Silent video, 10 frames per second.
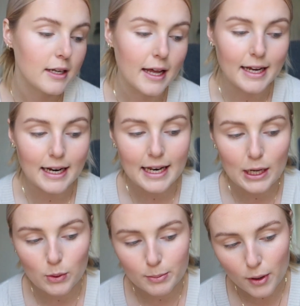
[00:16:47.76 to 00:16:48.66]
like
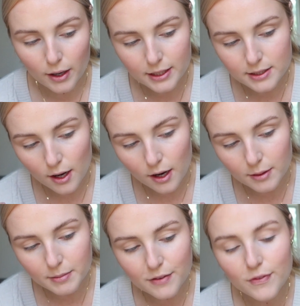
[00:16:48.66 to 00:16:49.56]
liquid products
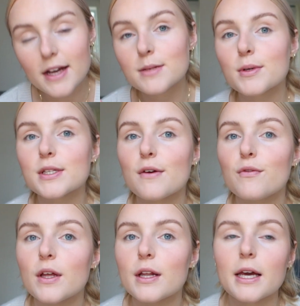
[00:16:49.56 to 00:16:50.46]
on my face, because I
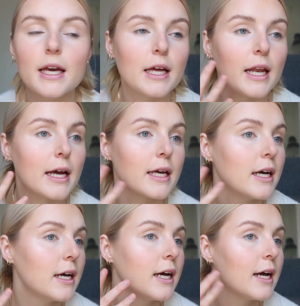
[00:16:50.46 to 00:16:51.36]
feel like
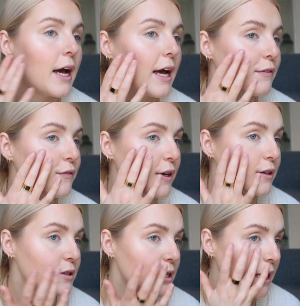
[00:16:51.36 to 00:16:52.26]
it
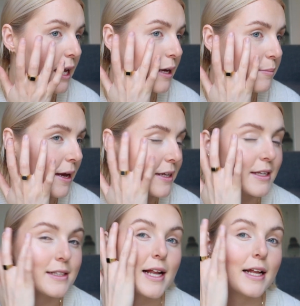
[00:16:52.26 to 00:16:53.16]
feels like it makes
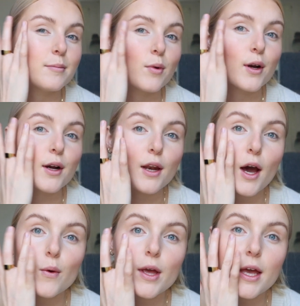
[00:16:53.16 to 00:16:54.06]
it slightly more
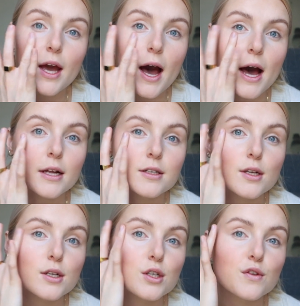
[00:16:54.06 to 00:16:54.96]
glowy
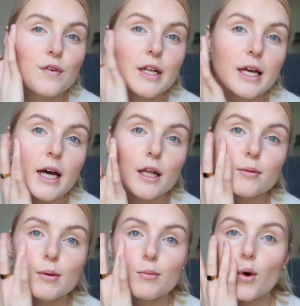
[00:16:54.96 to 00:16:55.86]
and just feeling a
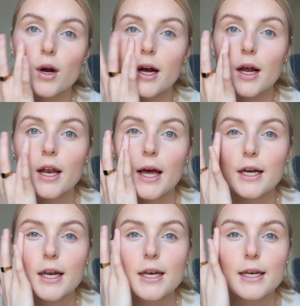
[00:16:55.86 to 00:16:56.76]
little bit more
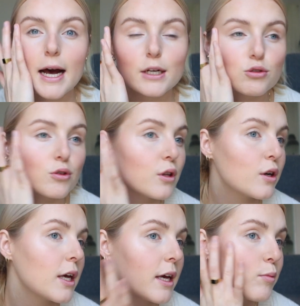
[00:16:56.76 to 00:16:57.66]
like natural
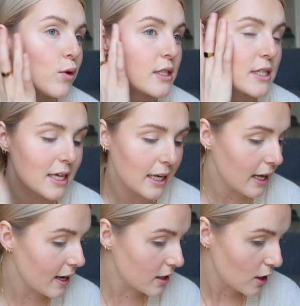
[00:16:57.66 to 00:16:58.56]
looking and more skin
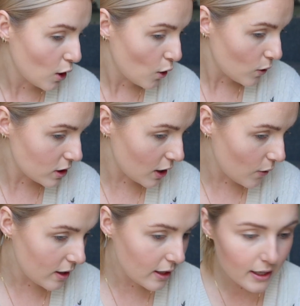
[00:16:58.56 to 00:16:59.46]
like, which I
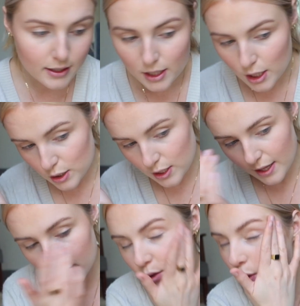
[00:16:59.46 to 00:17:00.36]
quite like. So yeah,
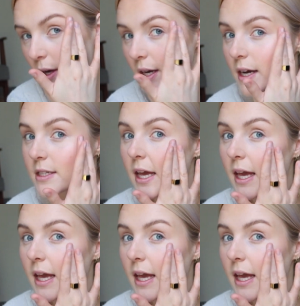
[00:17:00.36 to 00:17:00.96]
that was quite nice.